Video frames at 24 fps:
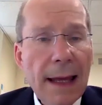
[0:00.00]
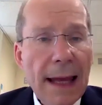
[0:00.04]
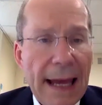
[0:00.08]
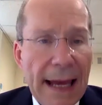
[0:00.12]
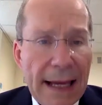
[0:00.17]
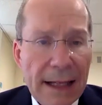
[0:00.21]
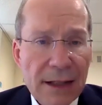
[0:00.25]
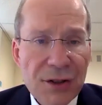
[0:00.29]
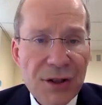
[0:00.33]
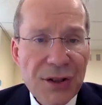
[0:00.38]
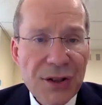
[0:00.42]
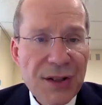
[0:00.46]

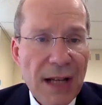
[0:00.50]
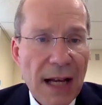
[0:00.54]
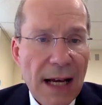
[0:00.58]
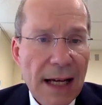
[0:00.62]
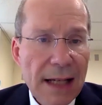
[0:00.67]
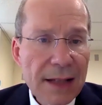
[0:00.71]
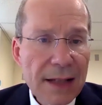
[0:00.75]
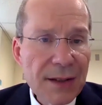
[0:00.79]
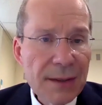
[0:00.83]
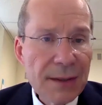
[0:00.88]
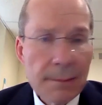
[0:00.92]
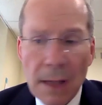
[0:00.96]

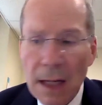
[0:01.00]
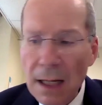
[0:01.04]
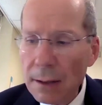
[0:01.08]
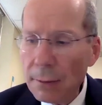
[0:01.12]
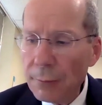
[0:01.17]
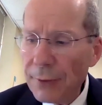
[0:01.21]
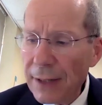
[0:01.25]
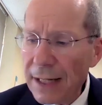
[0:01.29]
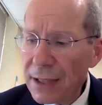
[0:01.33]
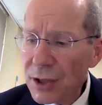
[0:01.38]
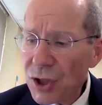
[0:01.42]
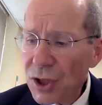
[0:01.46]
Exercise in
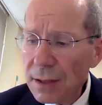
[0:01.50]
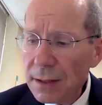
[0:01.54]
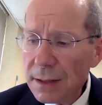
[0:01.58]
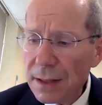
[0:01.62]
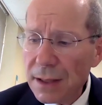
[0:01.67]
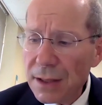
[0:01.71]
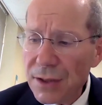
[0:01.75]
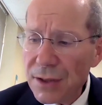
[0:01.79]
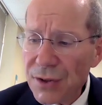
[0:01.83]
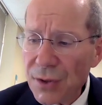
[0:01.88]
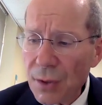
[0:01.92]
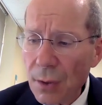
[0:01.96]
moderation
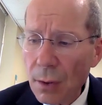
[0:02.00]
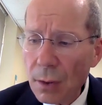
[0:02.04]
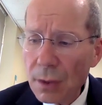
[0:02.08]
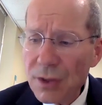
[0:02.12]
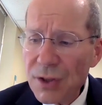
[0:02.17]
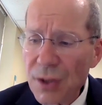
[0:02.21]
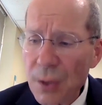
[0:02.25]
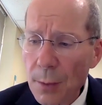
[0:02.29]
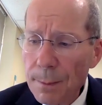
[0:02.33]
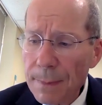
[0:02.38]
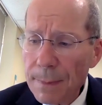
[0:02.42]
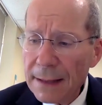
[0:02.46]
is also
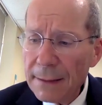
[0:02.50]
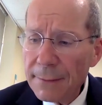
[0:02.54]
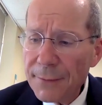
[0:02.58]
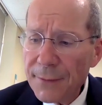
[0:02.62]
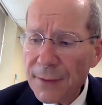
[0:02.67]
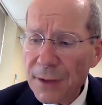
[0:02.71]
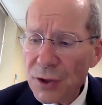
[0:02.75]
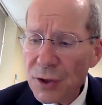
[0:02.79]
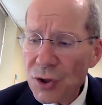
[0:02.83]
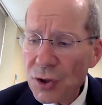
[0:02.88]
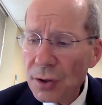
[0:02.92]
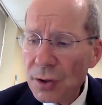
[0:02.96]

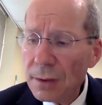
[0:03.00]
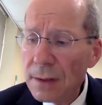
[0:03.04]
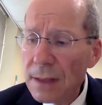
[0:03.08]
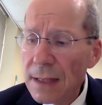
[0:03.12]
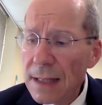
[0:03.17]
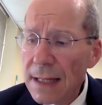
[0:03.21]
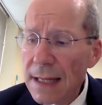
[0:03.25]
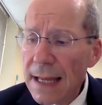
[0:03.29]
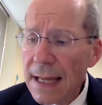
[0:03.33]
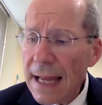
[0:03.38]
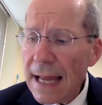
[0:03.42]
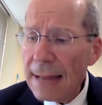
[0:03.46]
beneficial
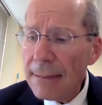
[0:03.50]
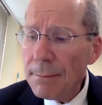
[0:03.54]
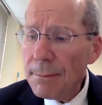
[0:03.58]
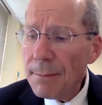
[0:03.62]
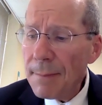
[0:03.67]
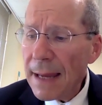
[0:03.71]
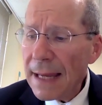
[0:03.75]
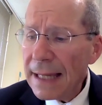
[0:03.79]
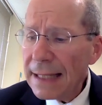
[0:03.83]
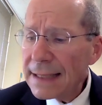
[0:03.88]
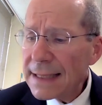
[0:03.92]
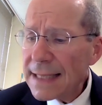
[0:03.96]

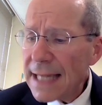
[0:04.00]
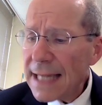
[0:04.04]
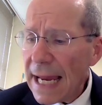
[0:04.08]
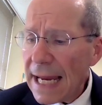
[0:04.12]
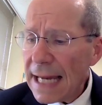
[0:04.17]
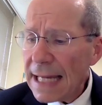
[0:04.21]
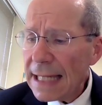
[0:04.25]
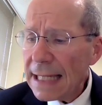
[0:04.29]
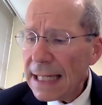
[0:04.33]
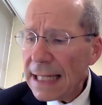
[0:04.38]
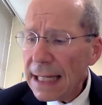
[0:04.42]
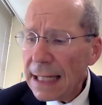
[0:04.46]
and
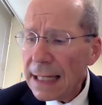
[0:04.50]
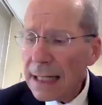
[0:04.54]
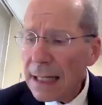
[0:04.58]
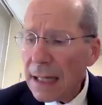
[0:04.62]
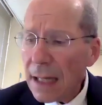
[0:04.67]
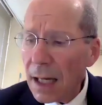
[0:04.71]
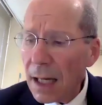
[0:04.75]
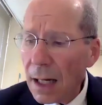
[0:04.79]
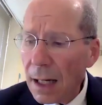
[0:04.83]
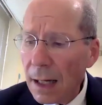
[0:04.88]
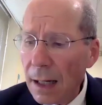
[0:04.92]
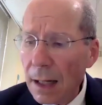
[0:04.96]

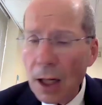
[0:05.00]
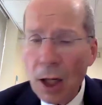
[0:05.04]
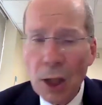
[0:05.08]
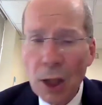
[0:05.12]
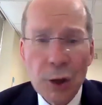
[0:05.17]
maintaining uh,